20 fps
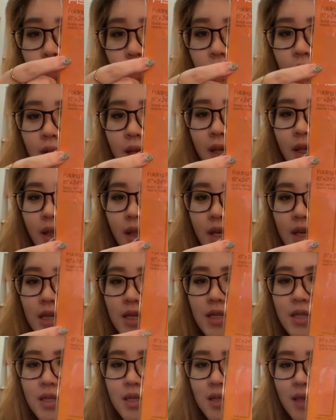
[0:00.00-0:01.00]
ruler like
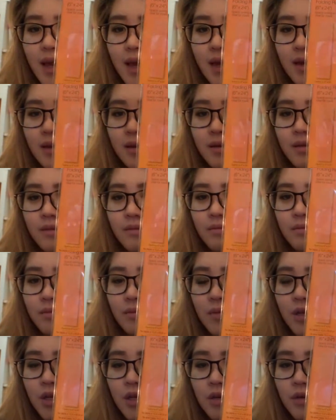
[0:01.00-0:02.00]
this that,
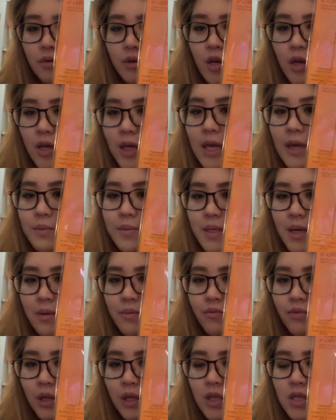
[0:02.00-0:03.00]
you know, keeps
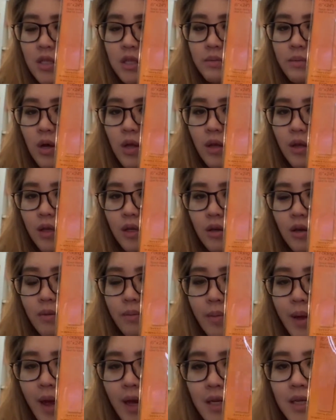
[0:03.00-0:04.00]
up really small and
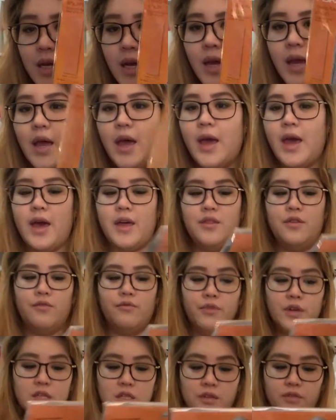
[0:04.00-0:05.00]
compact. And
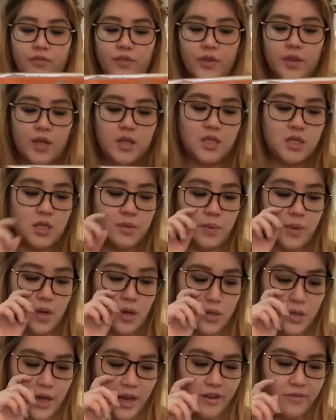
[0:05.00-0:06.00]
the reason for this is
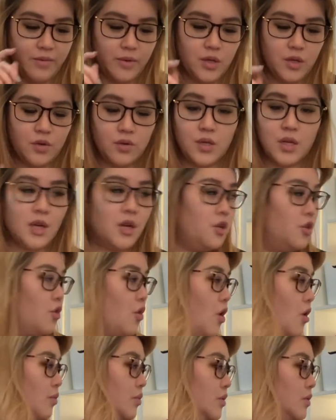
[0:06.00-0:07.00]
because I have been using a
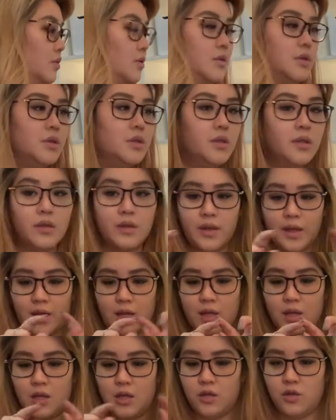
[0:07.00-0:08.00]
normal,
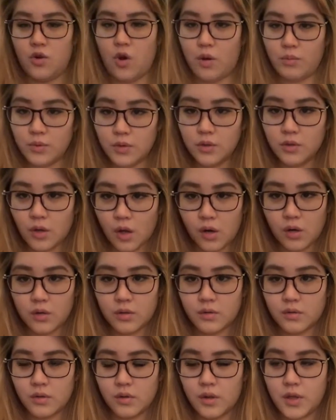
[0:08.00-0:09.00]
like a normal long